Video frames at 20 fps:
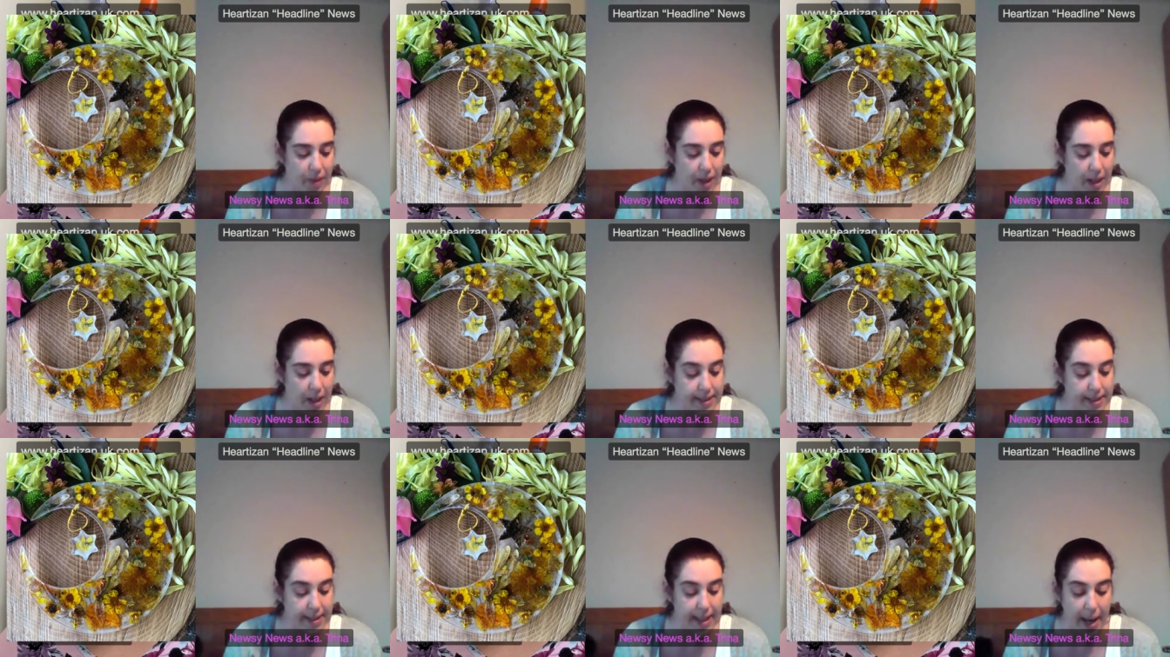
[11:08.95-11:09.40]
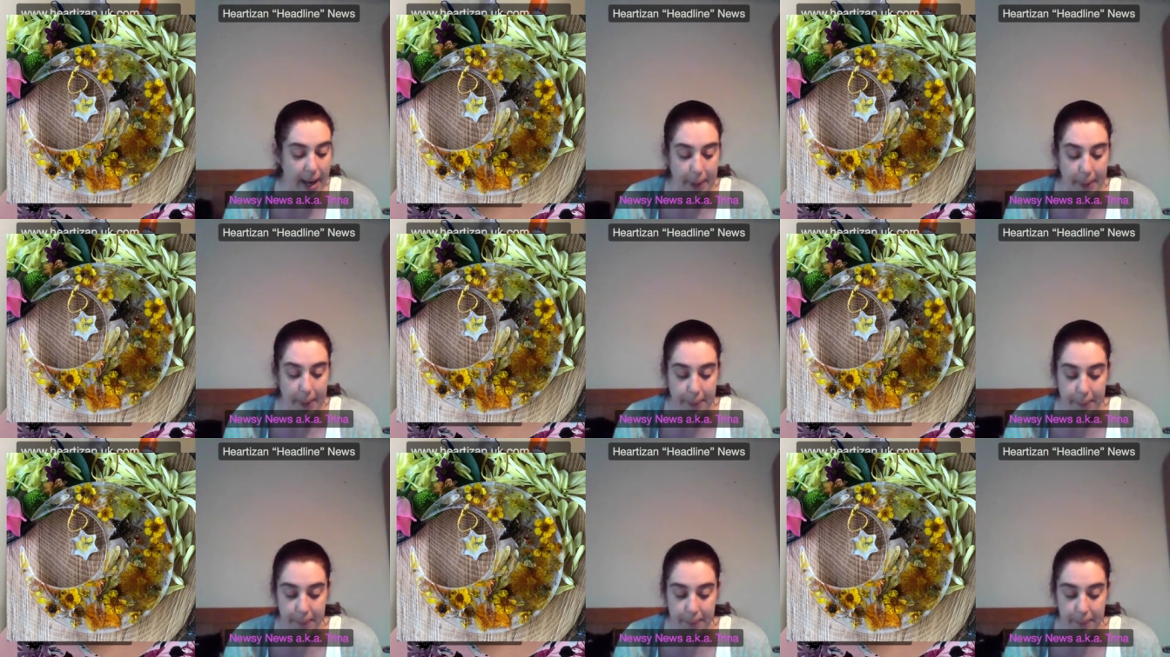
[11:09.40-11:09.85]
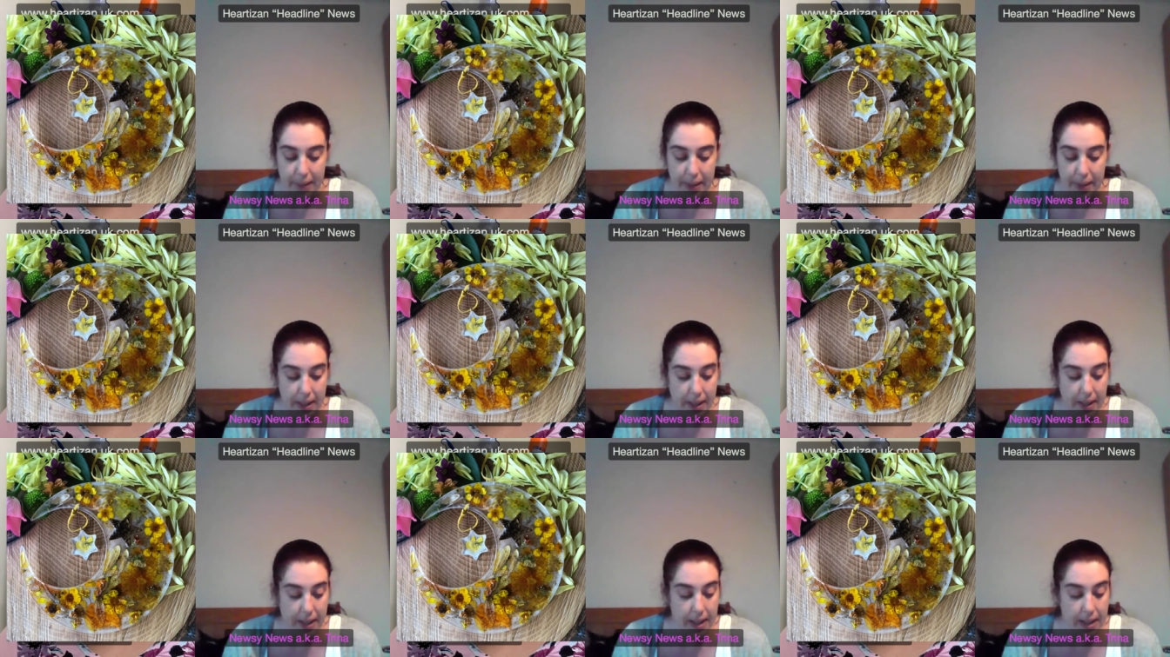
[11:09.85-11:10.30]
So
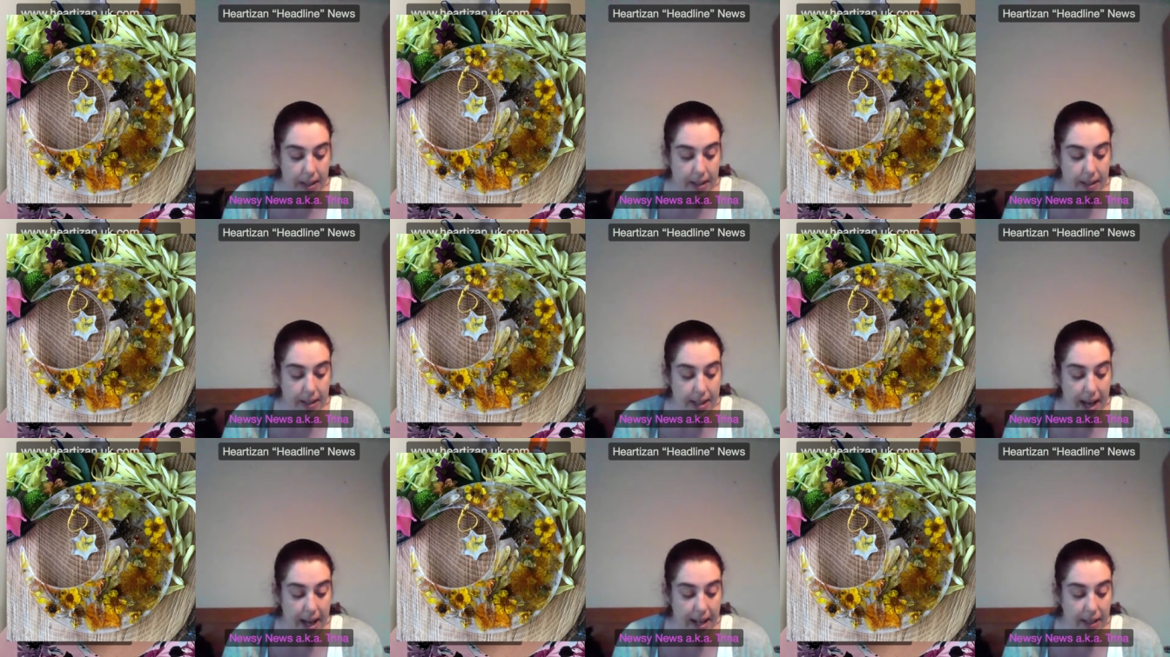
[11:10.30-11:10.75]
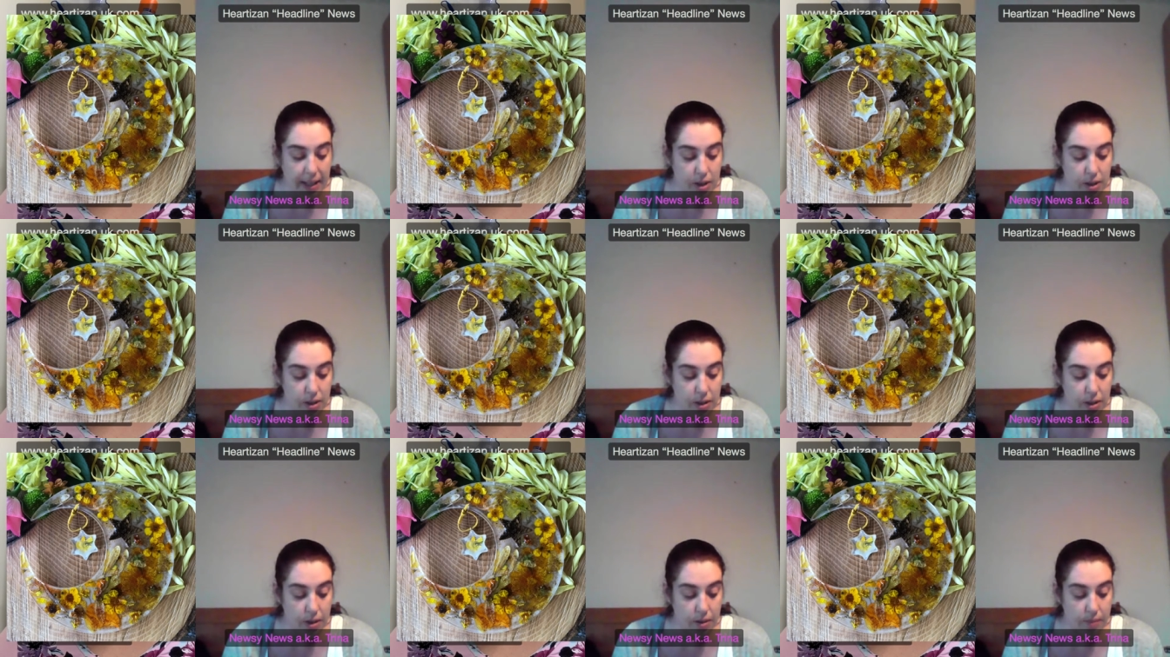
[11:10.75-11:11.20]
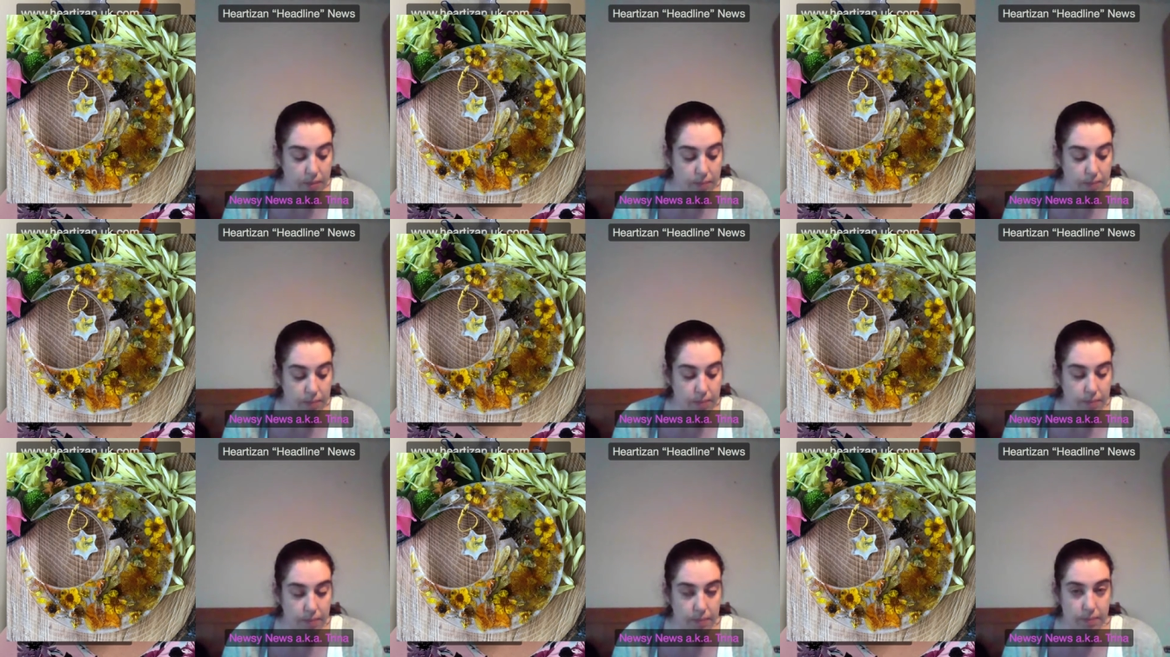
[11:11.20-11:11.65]
and she's very new to us, isn't
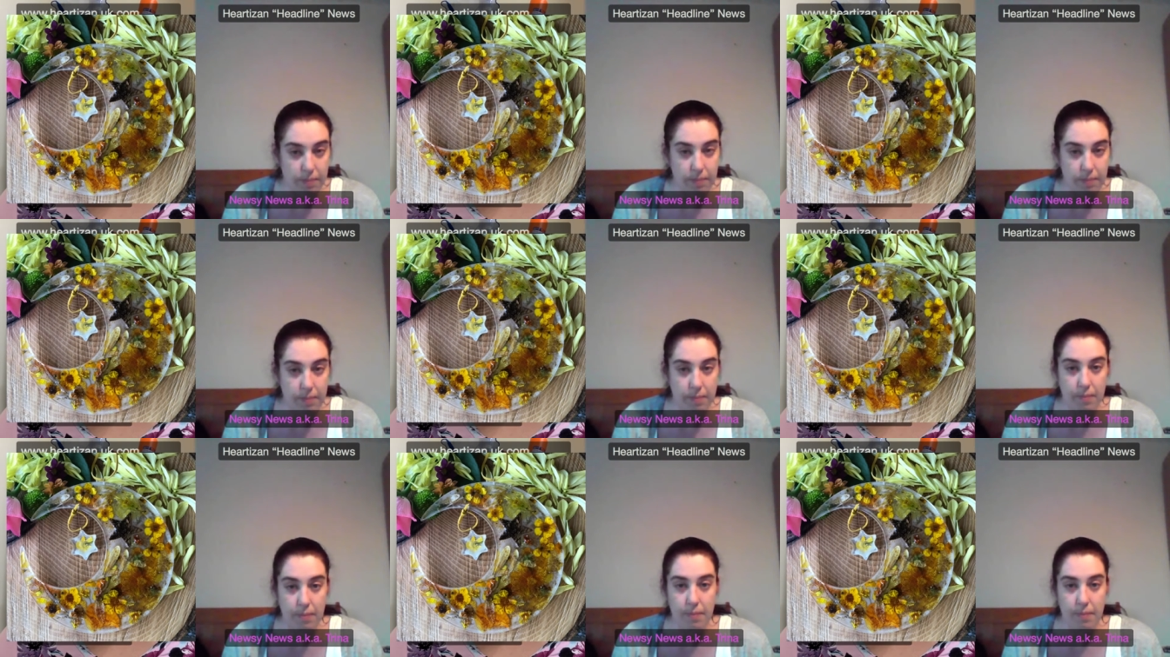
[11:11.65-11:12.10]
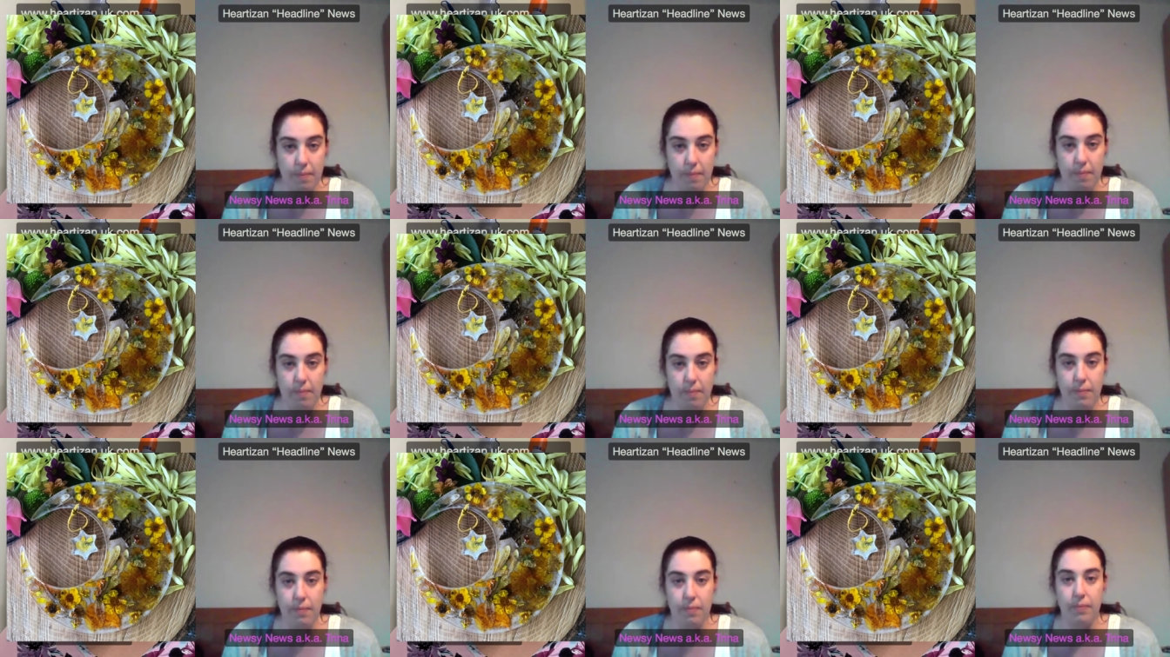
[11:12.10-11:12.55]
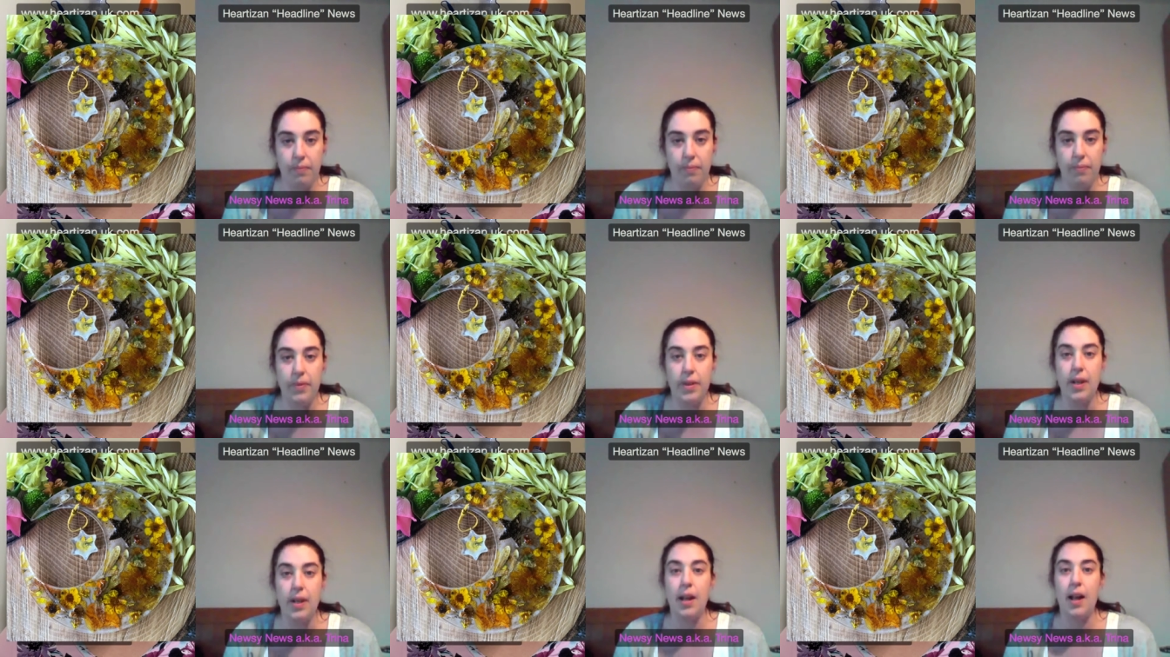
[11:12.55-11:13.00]
she? She only joined in the last
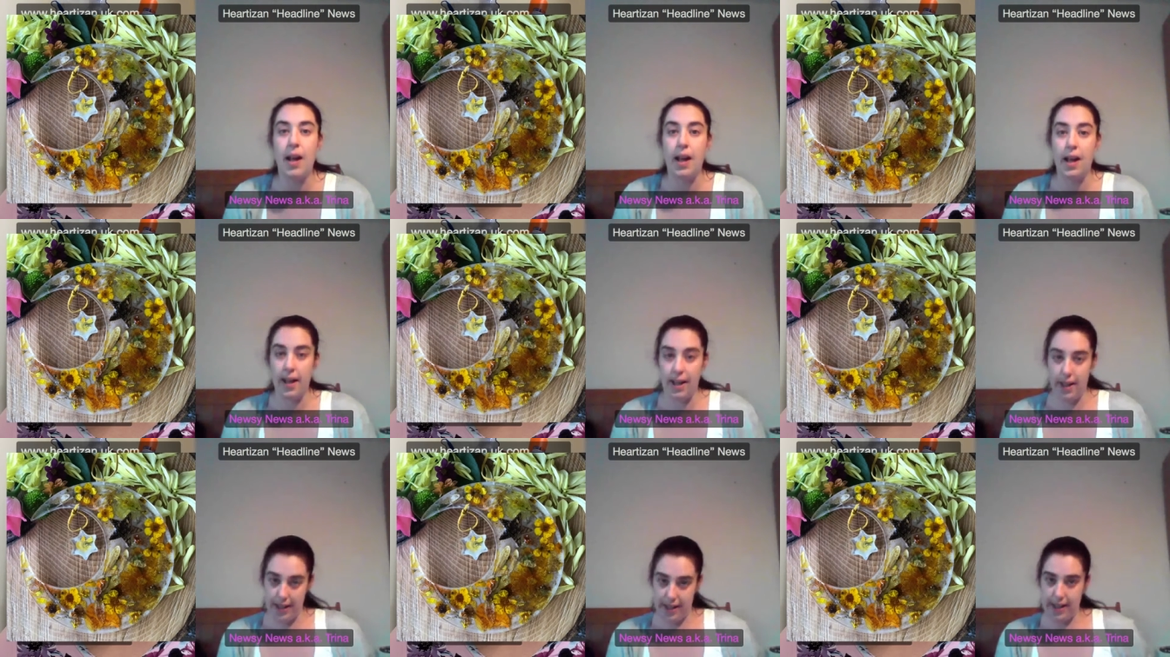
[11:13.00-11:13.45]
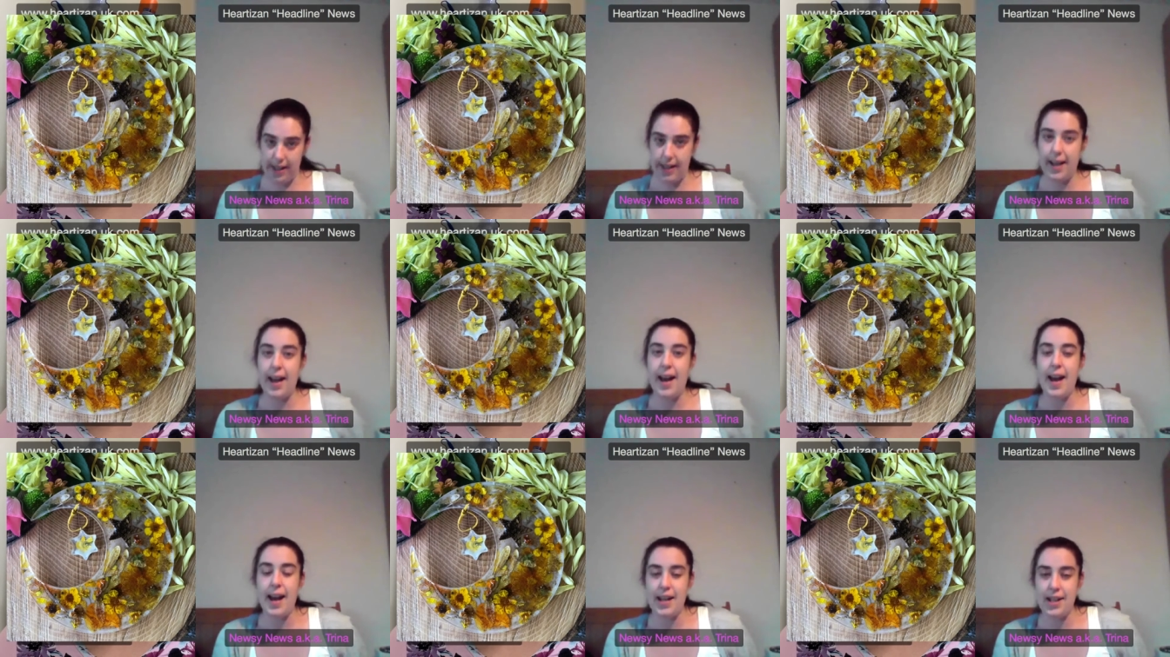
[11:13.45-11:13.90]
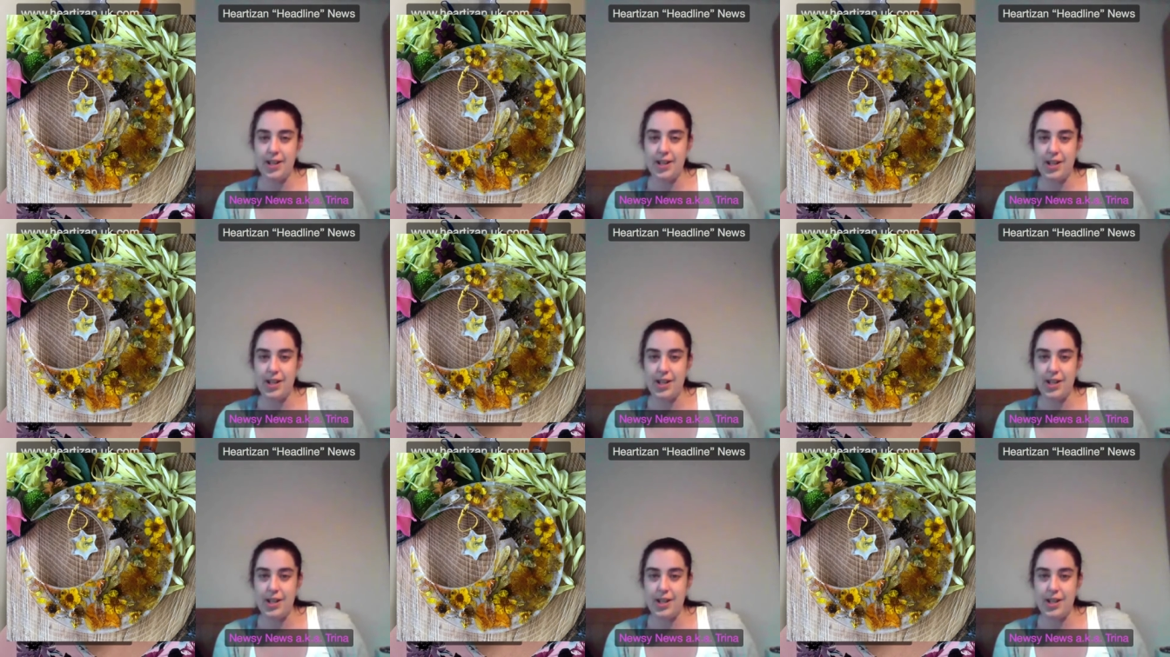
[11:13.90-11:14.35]
week or so. Yeah,
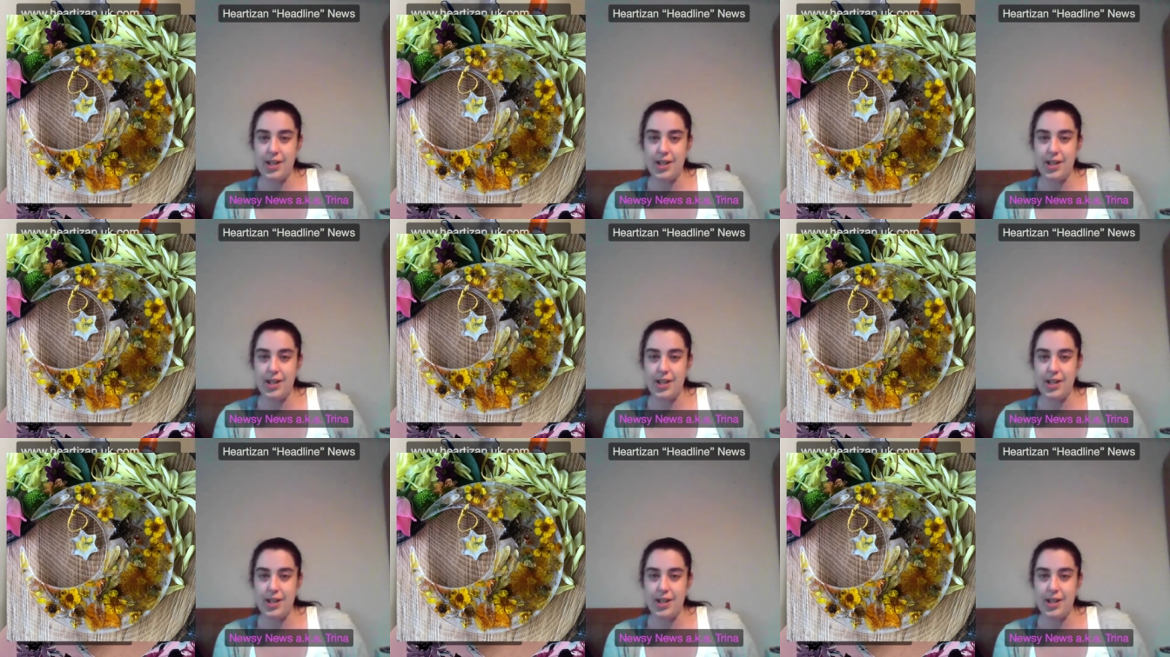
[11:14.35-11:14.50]
yeah.